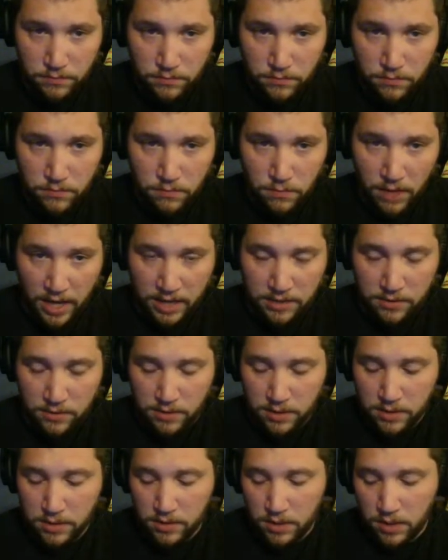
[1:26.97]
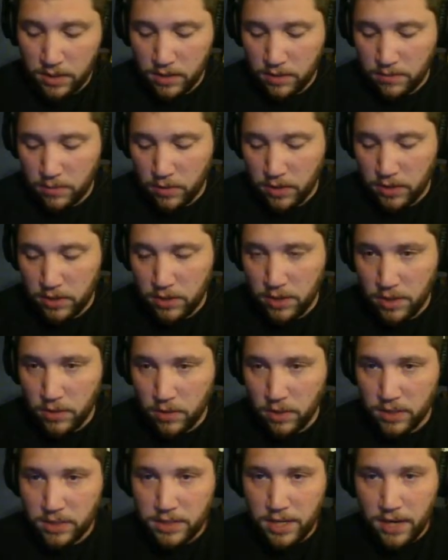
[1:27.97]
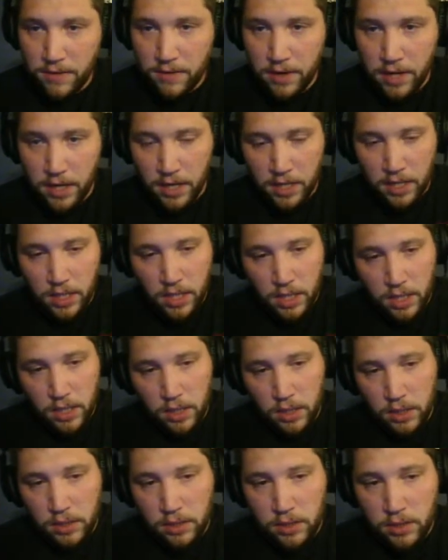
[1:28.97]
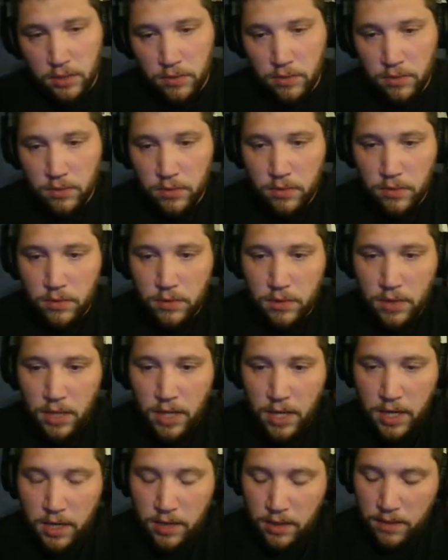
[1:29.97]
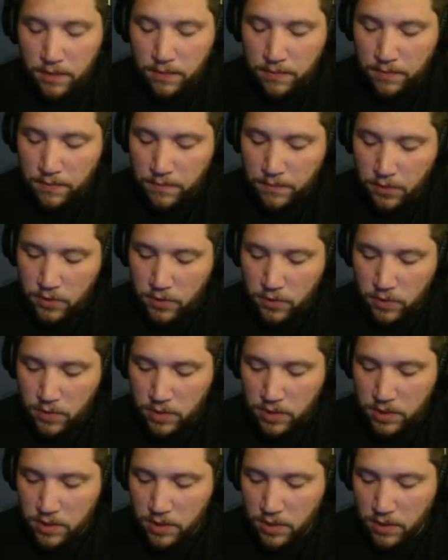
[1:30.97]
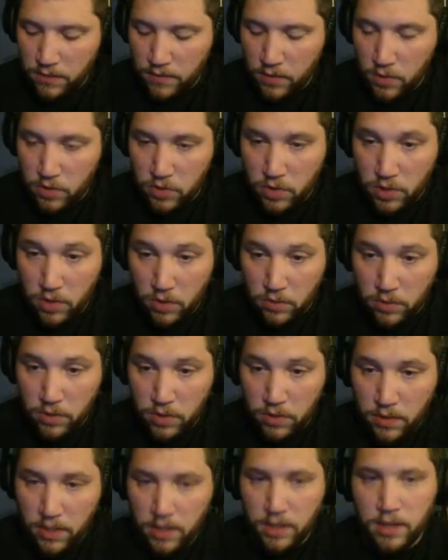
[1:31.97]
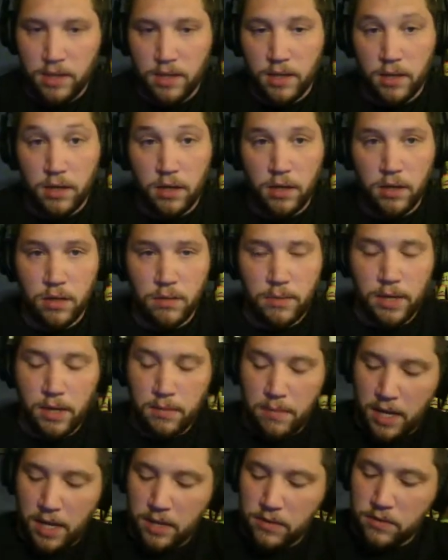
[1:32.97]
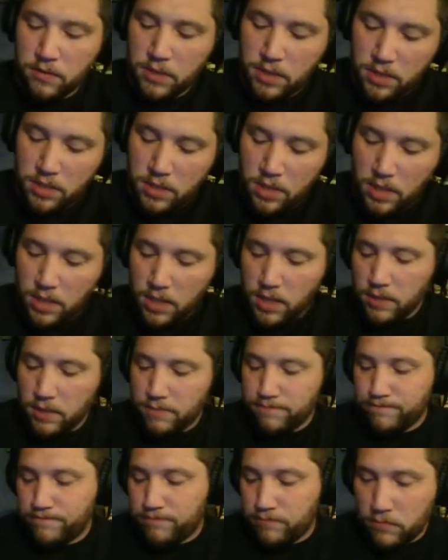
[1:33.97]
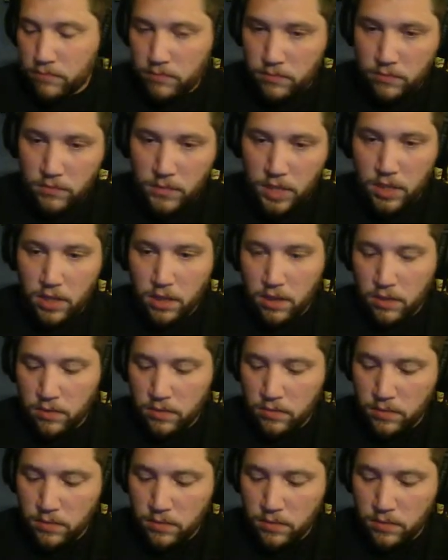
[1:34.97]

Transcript: masteries at this point. So let's dive right in. So kind of the first ones here, if you don't know anything at all about masteries, you know,